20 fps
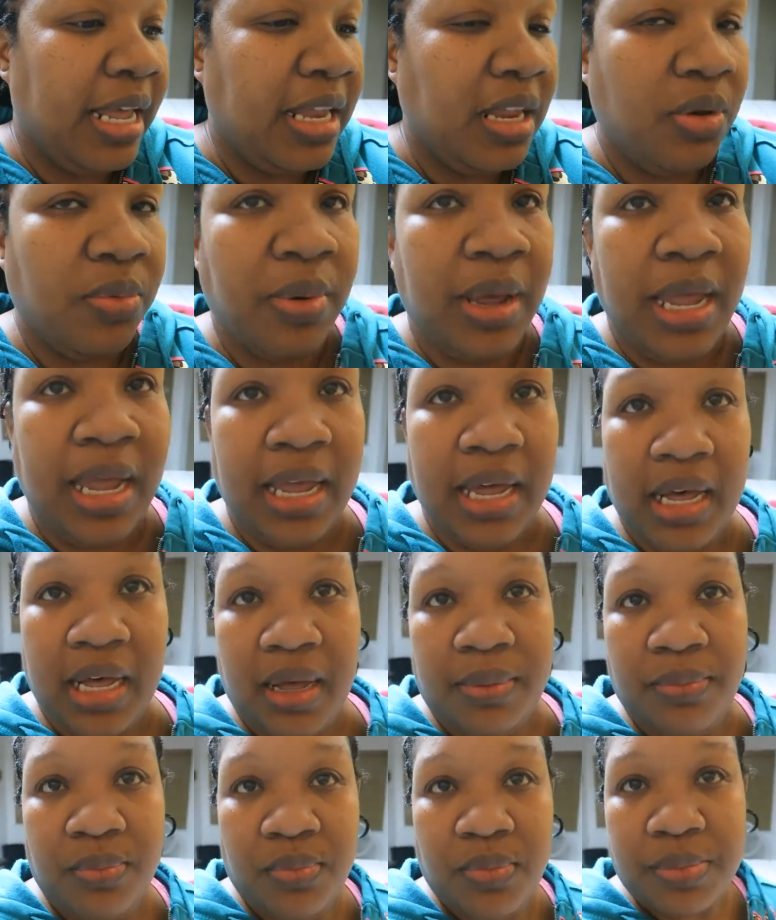Anyway,
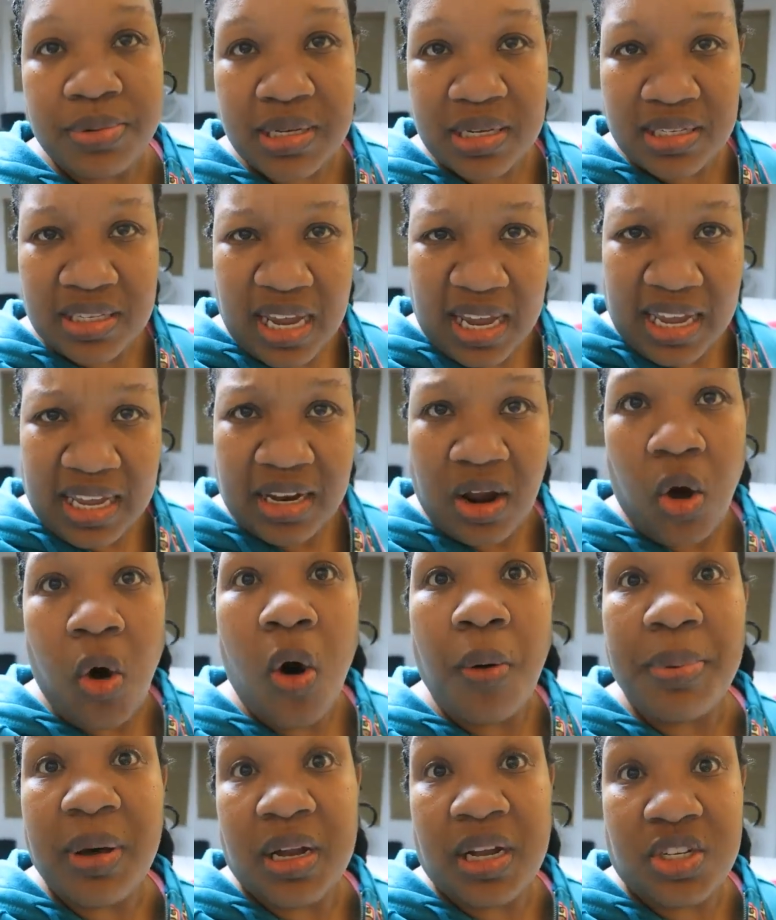um, what was I saying?
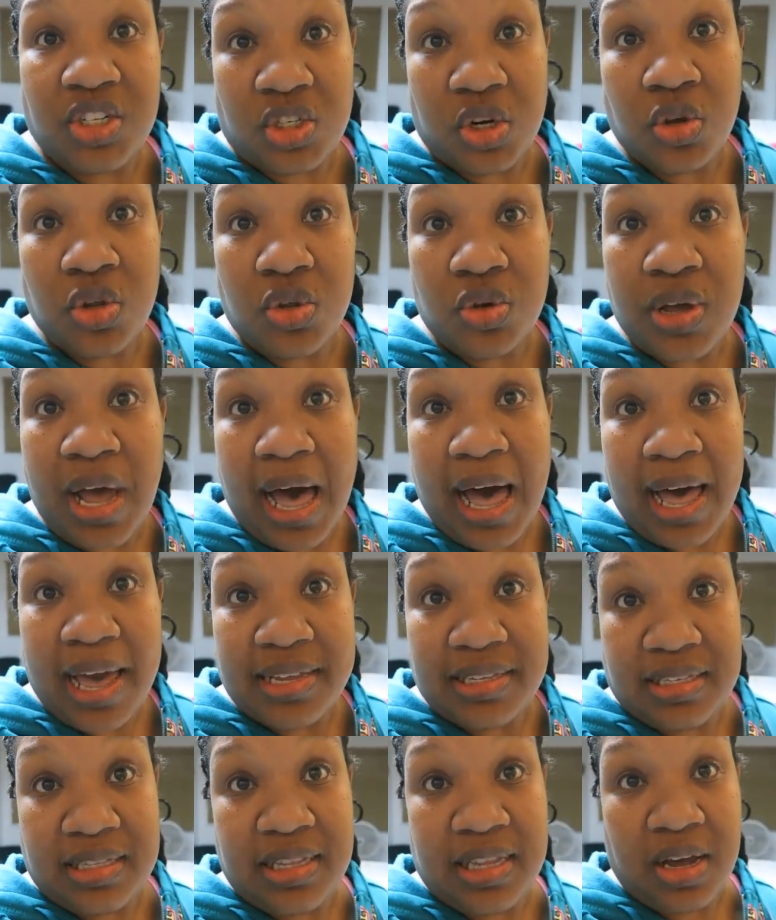Oh, I'm gonna show you
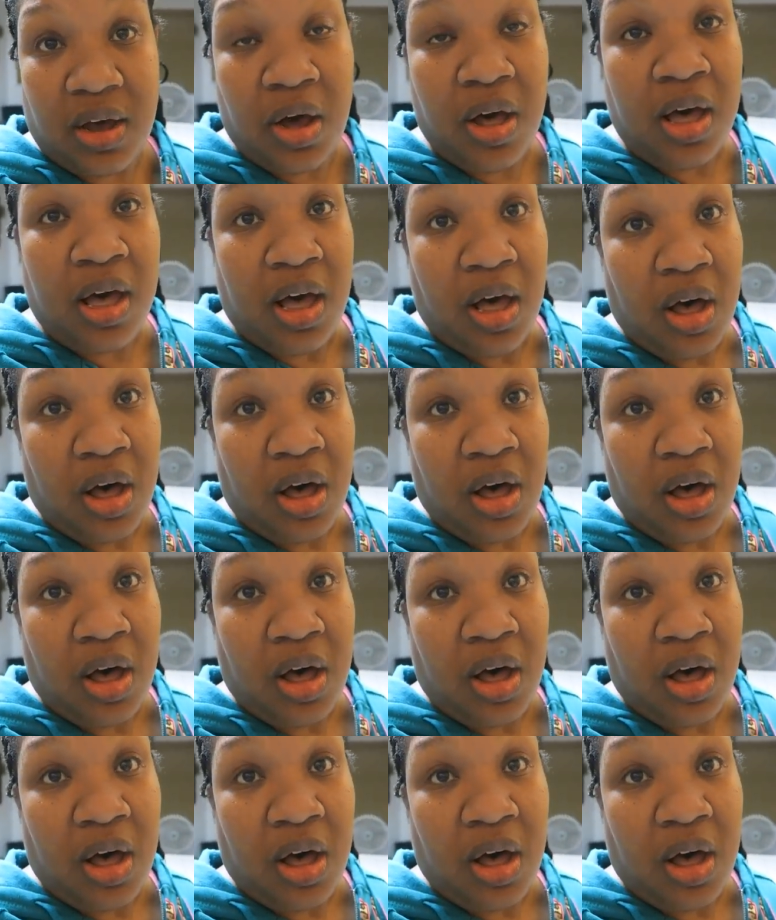guys the